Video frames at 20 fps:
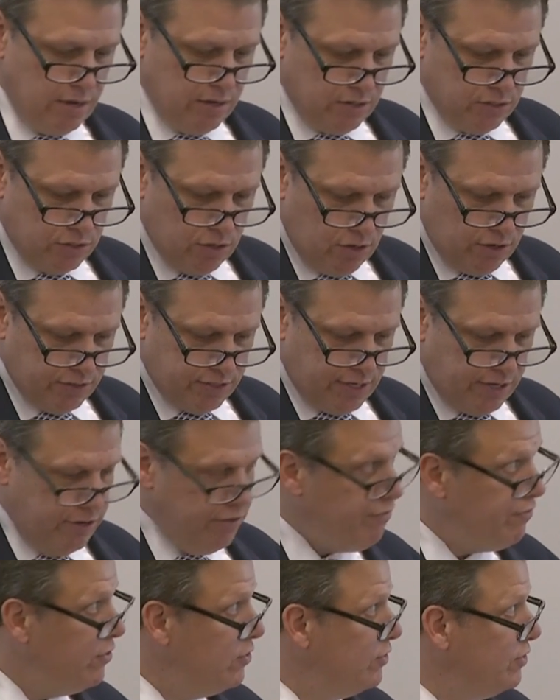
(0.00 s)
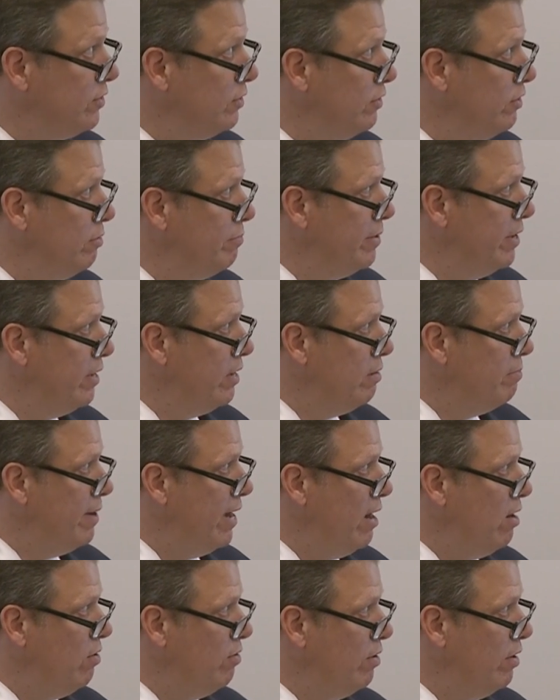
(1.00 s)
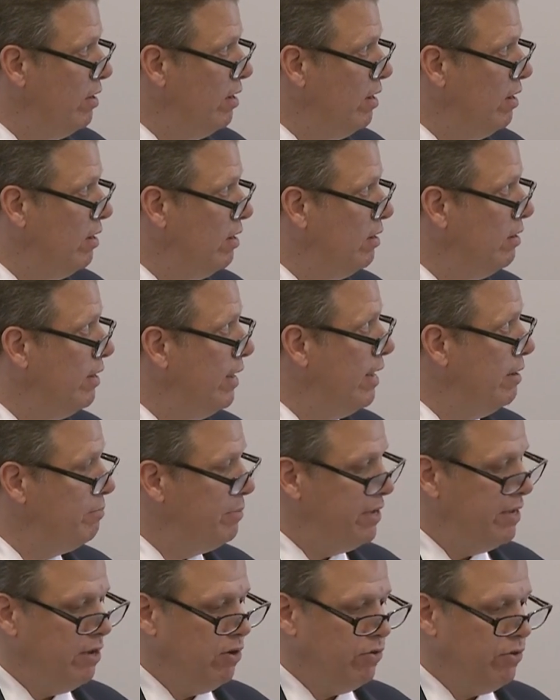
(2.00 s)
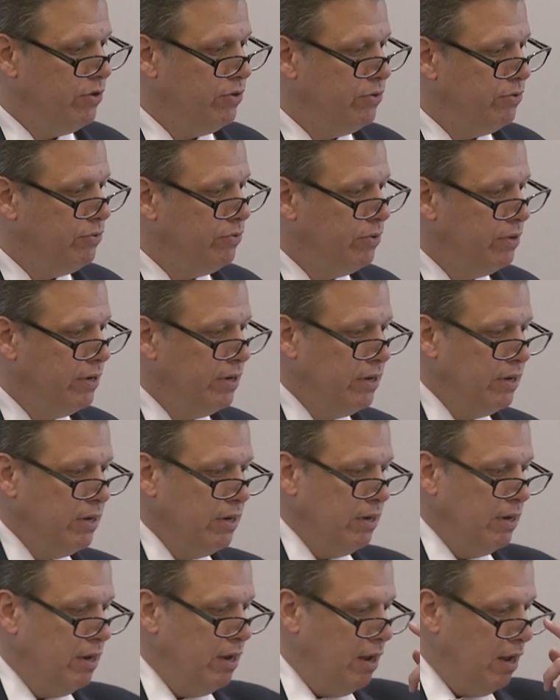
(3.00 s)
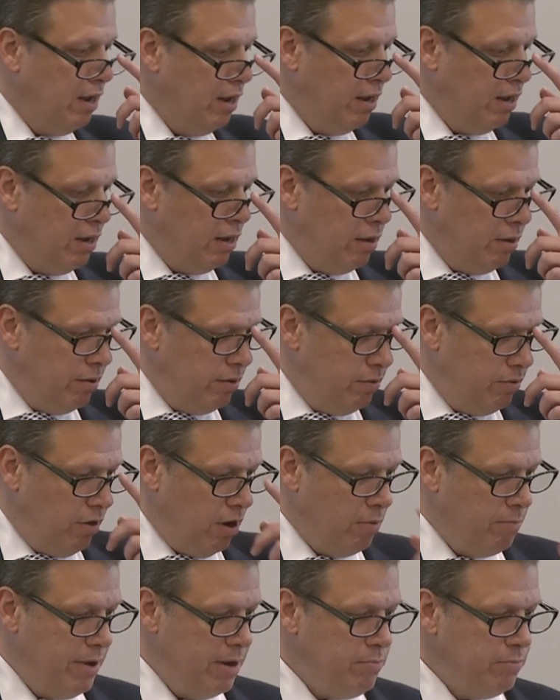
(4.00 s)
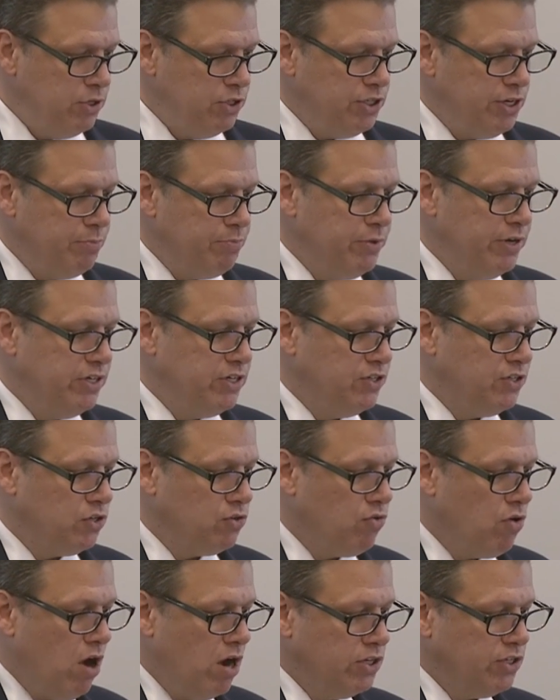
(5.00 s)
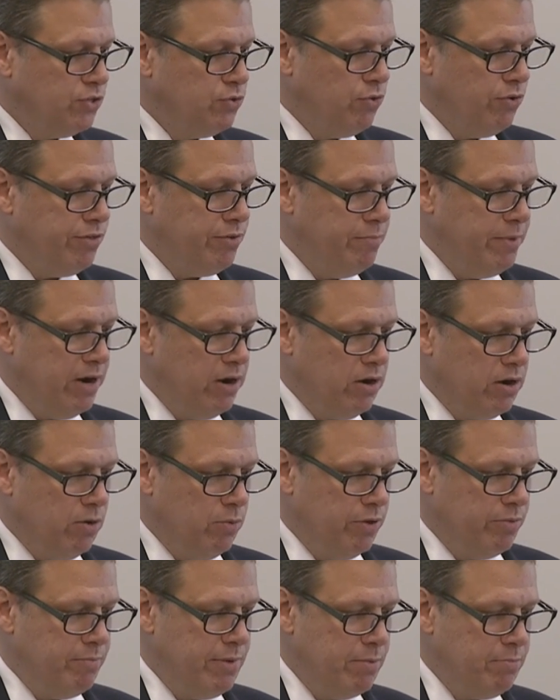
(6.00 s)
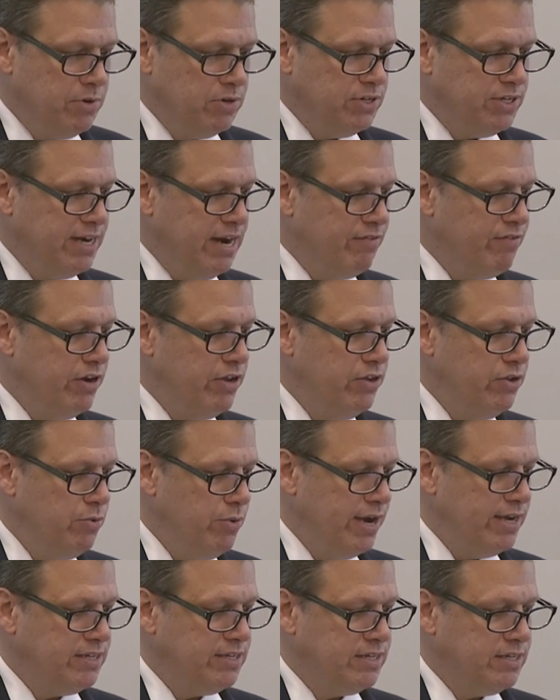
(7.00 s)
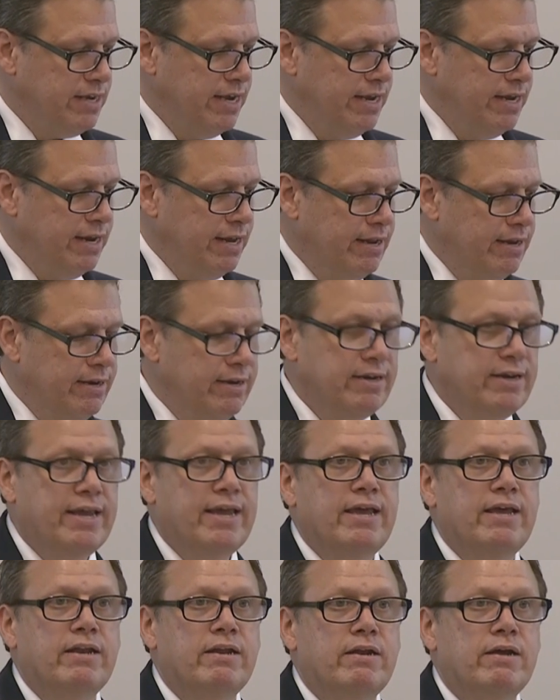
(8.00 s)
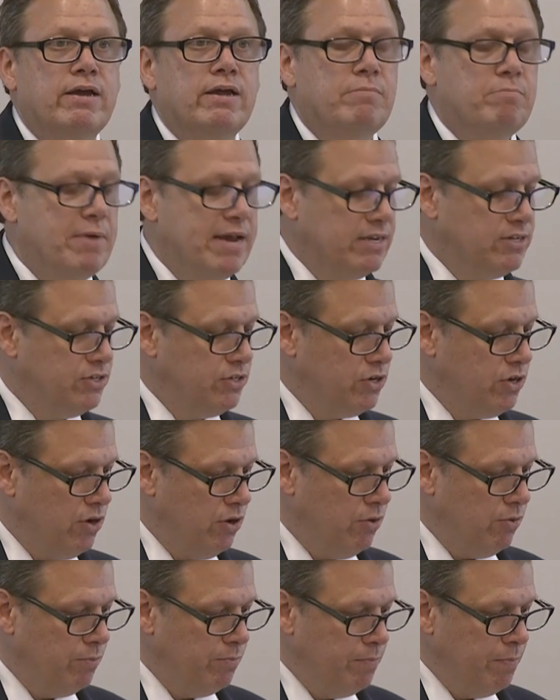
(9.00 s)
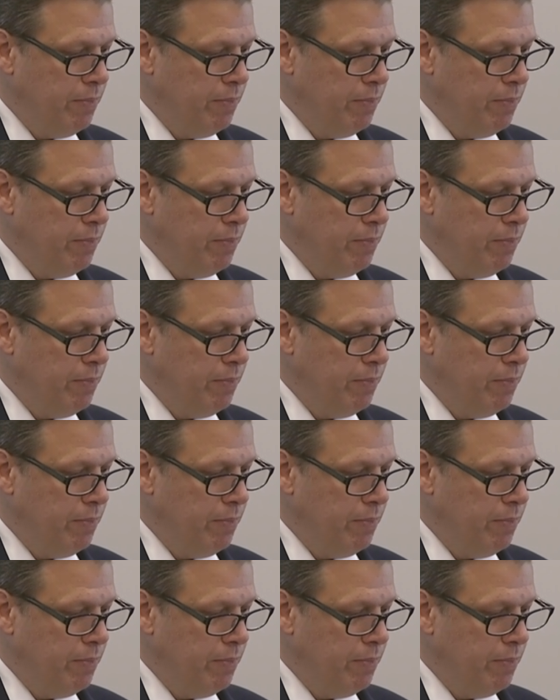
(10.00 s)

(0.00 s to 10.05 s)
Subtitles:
So I'll tell you first a little bit about APLU. Our membership reaches across North America with members in every US state and in Canada and Mexico.